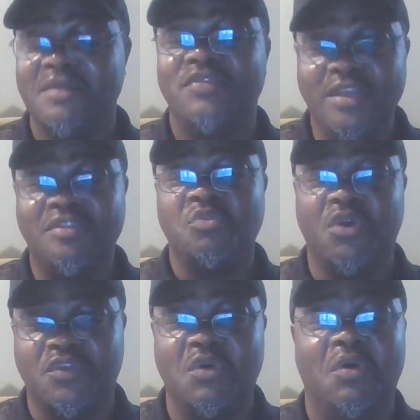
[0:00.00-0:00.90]
this is
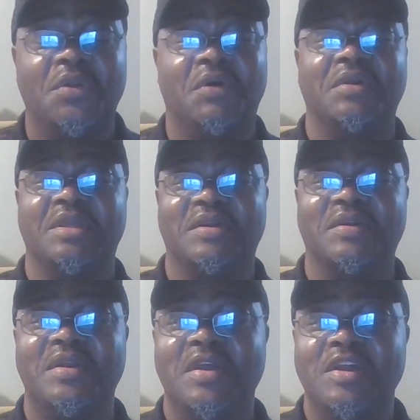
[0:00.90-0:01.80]
what's going on here.
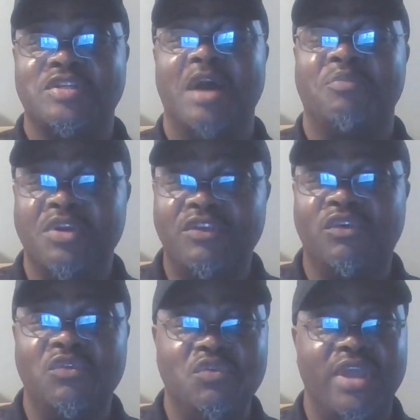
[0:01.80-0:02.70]
So I'm pretty
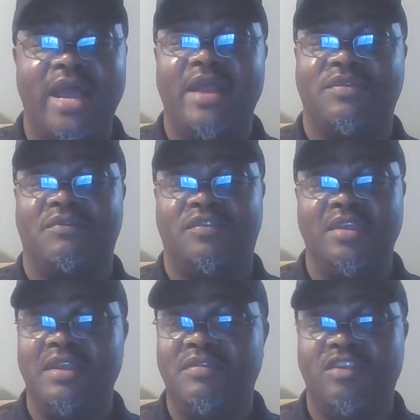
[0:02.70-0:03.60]
sure you guys have
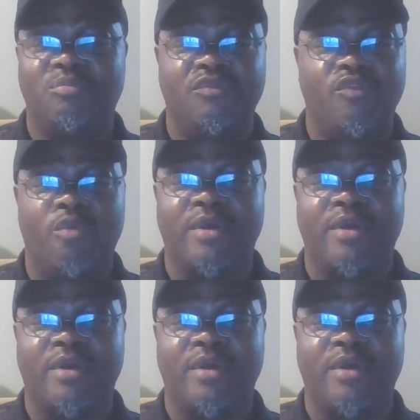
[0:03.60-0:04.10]
seen this before,